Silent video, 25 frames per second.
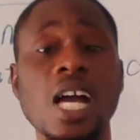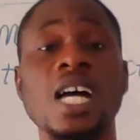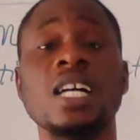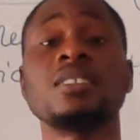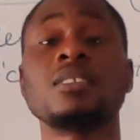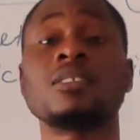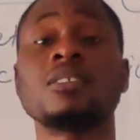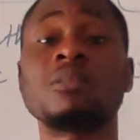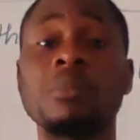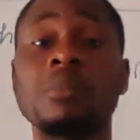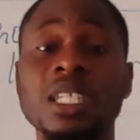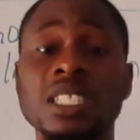
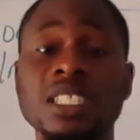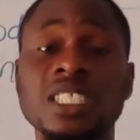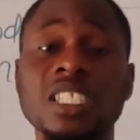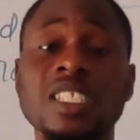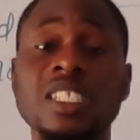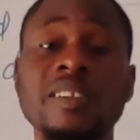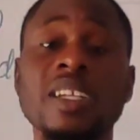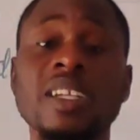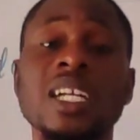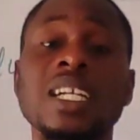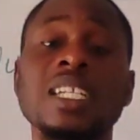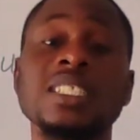and some
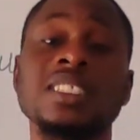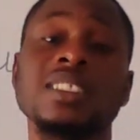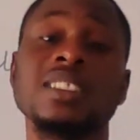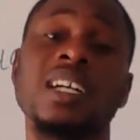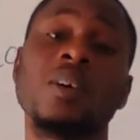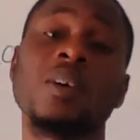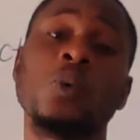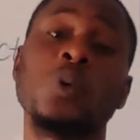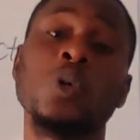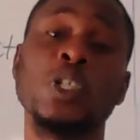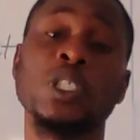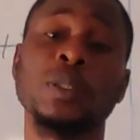materials
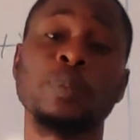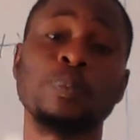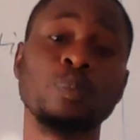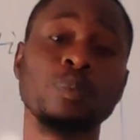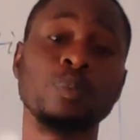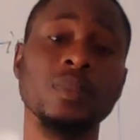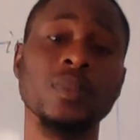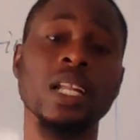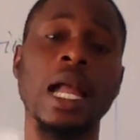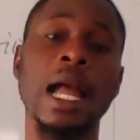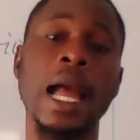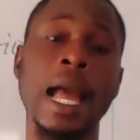
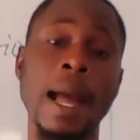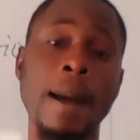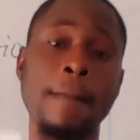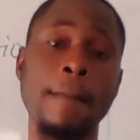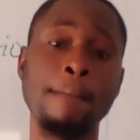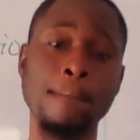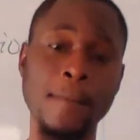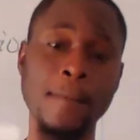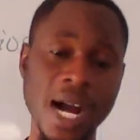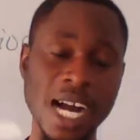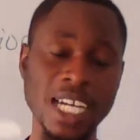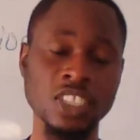
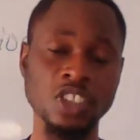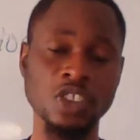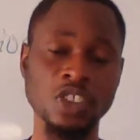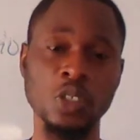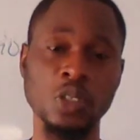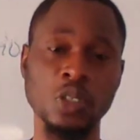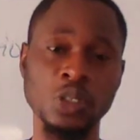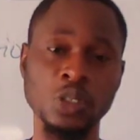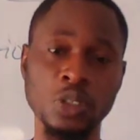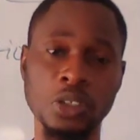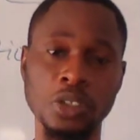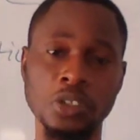are bad
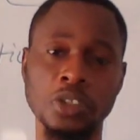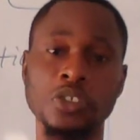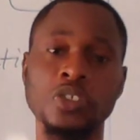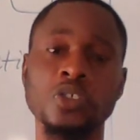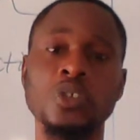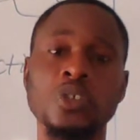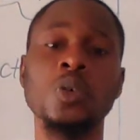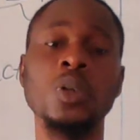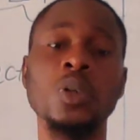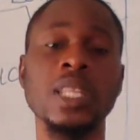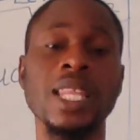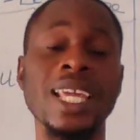
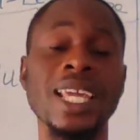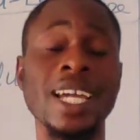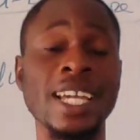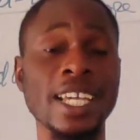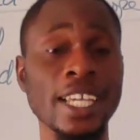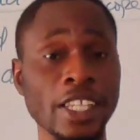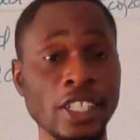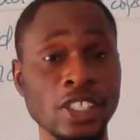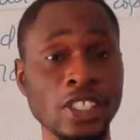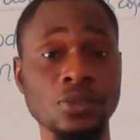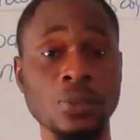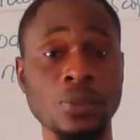conductors, or they are
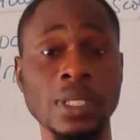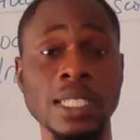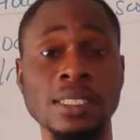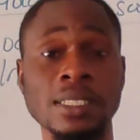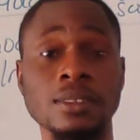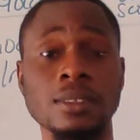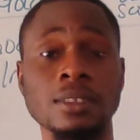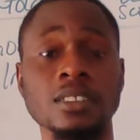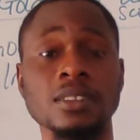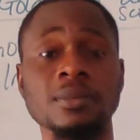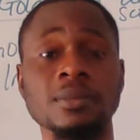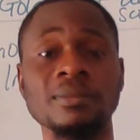
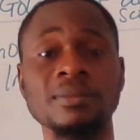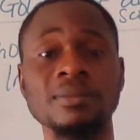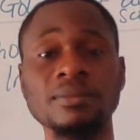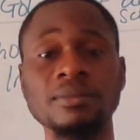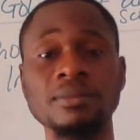insulators.